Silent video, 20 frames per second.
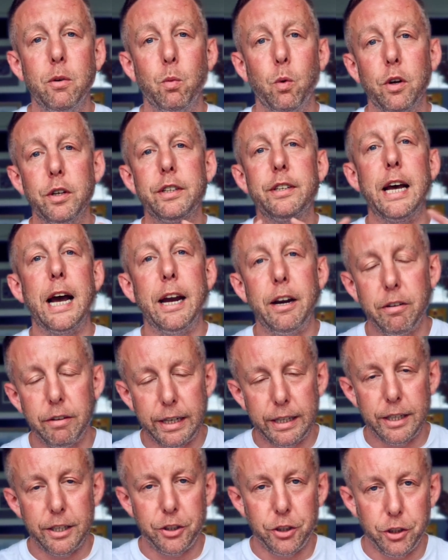one
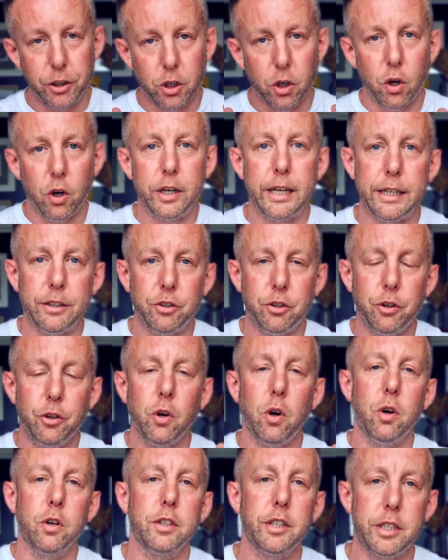diary that you log into
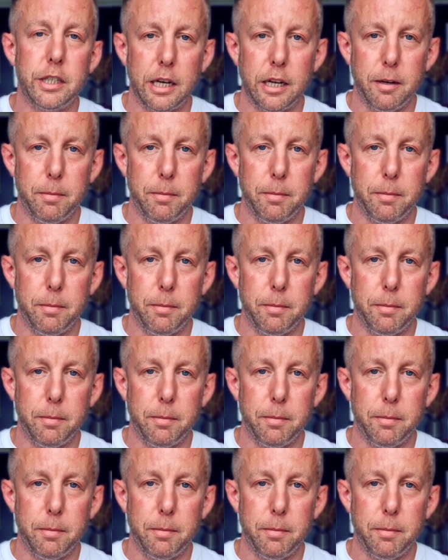on the channel